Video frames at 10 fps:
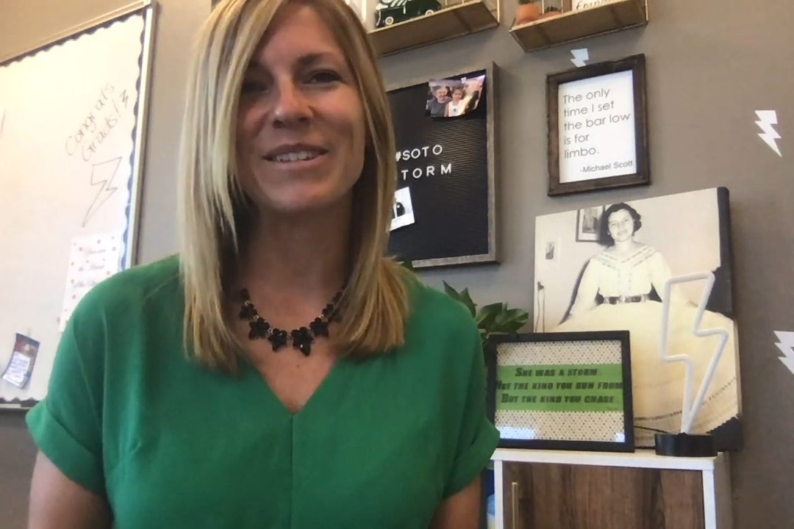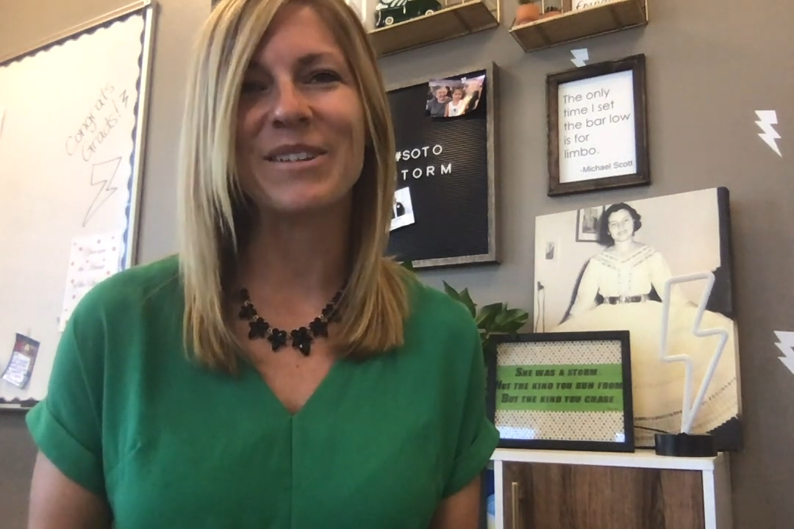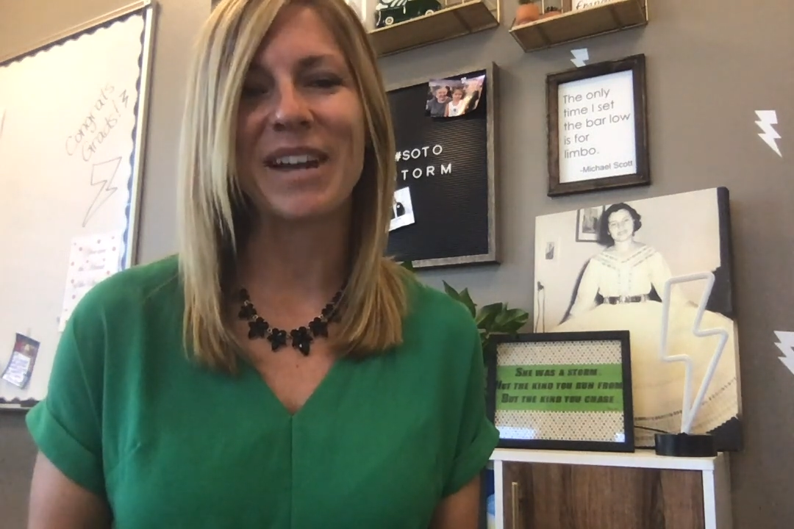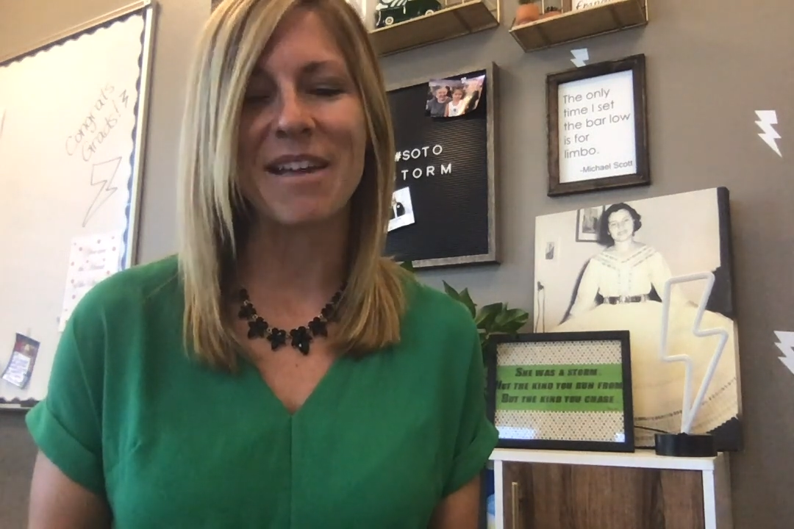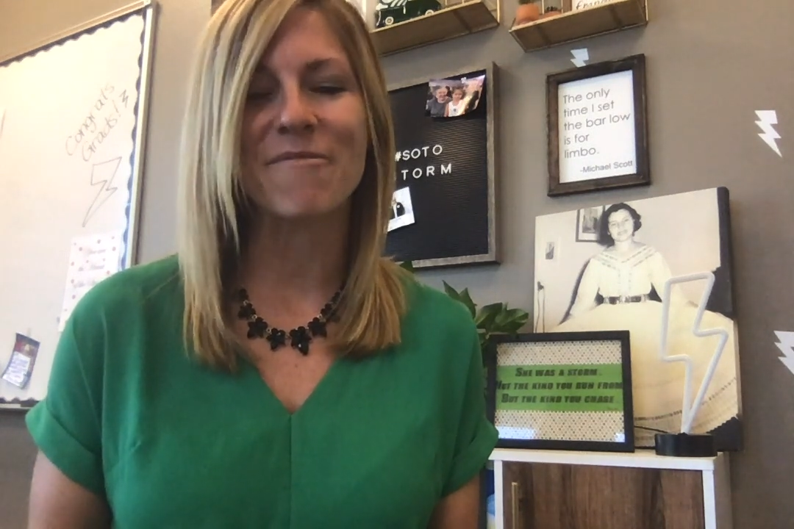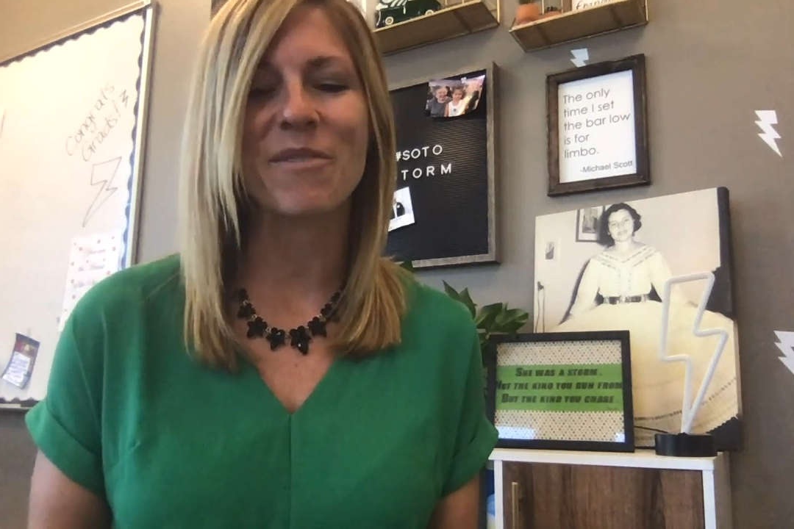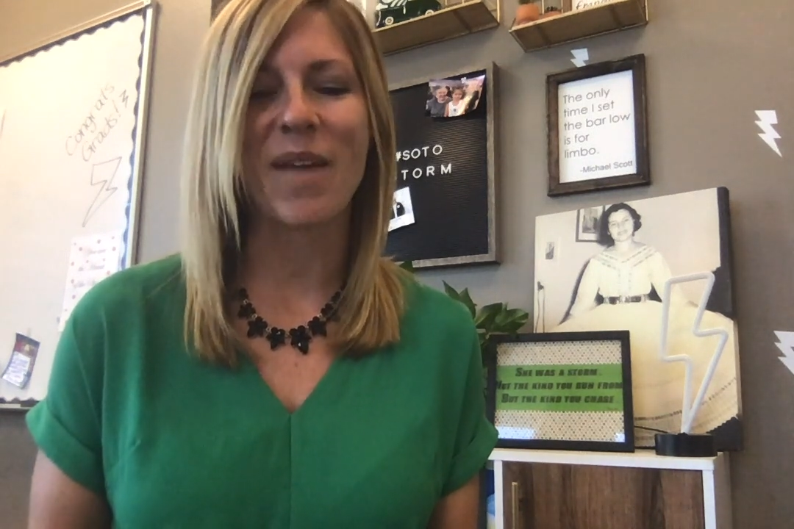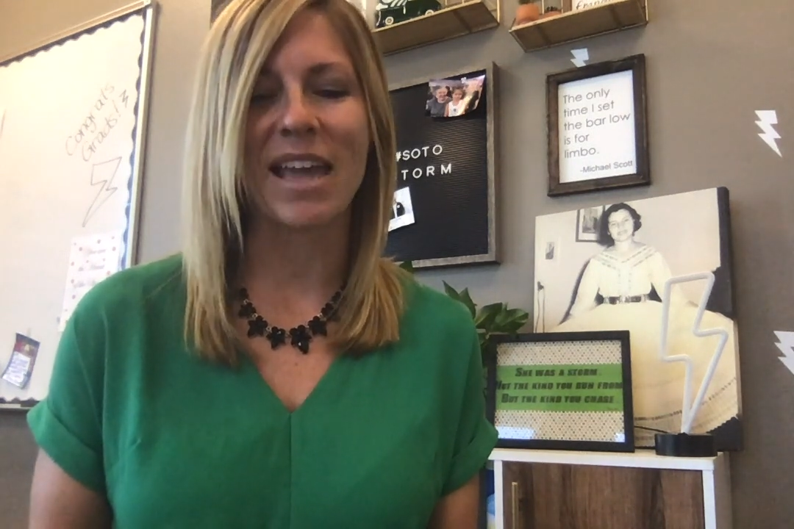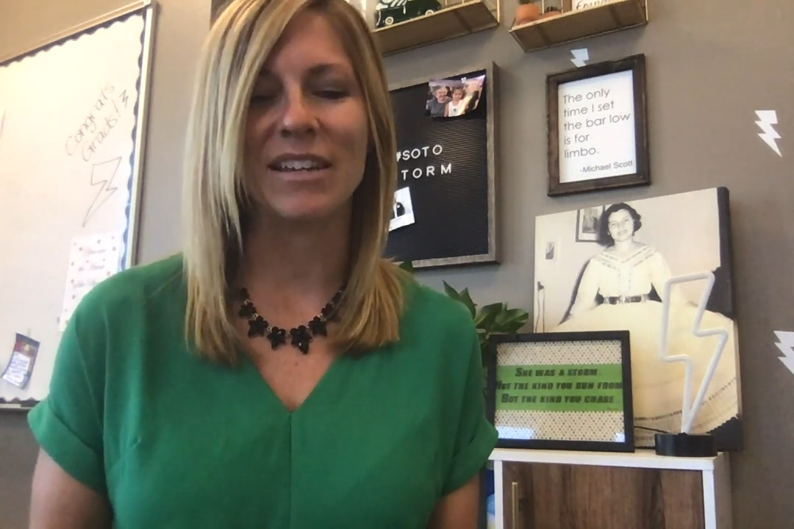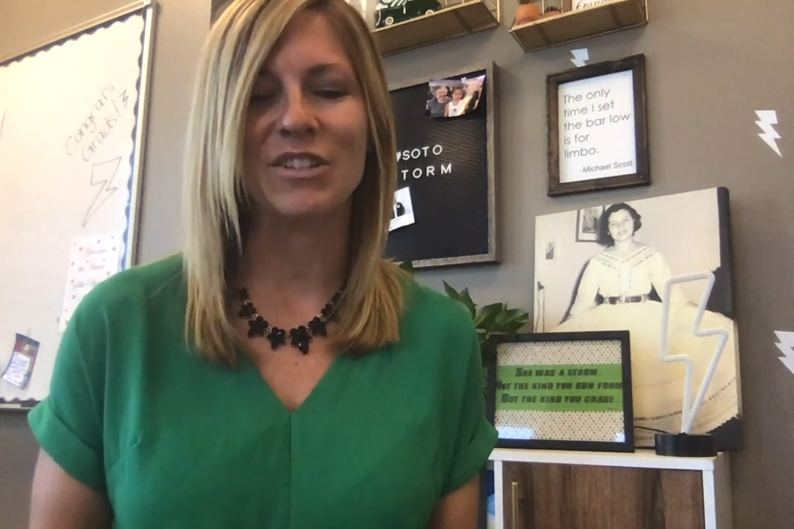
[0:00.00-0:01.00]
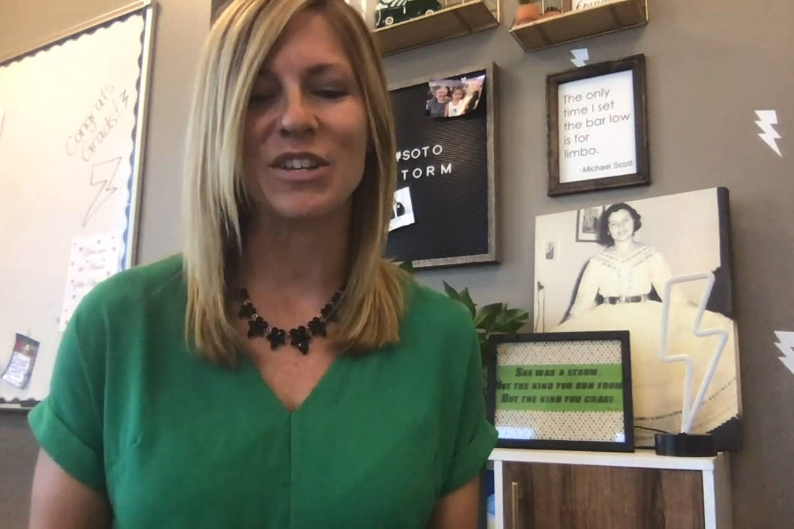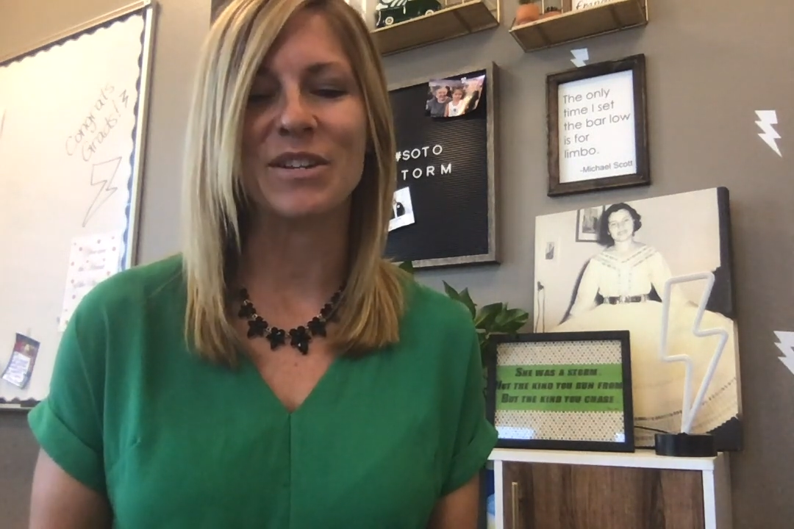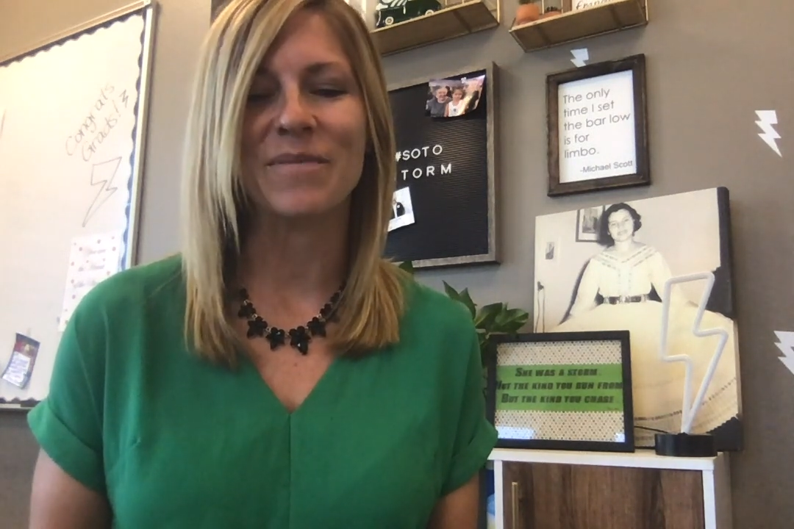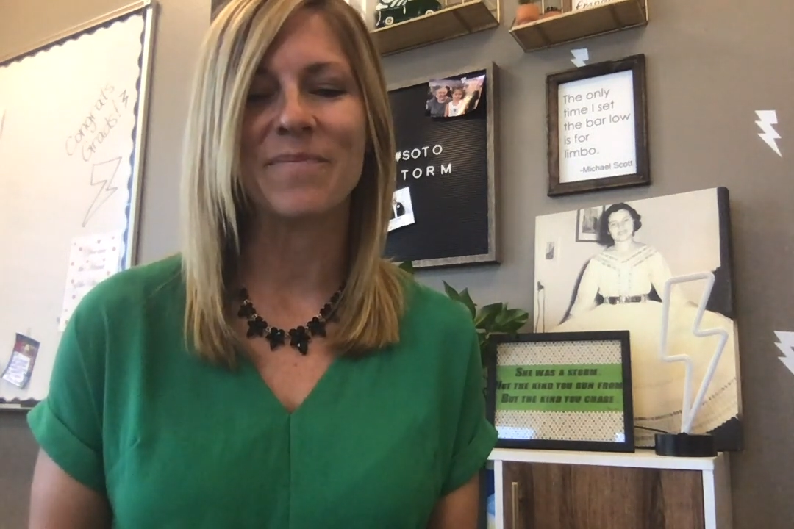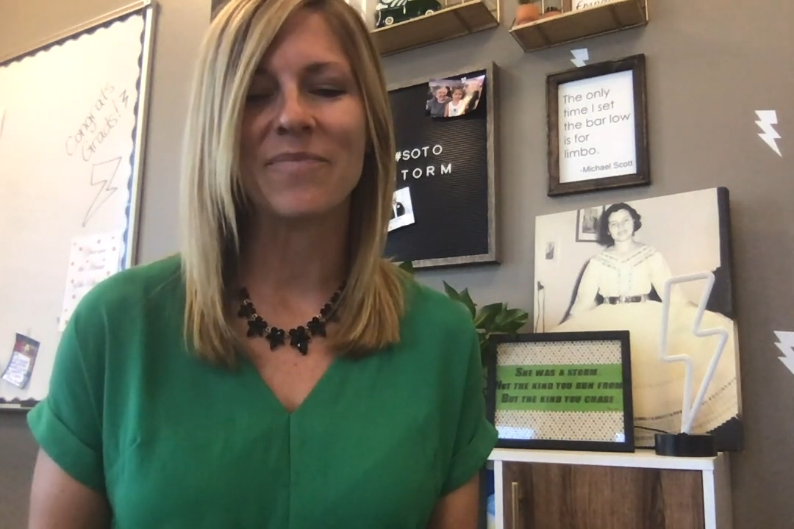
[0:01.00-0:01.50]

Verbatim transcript: degree from ASU.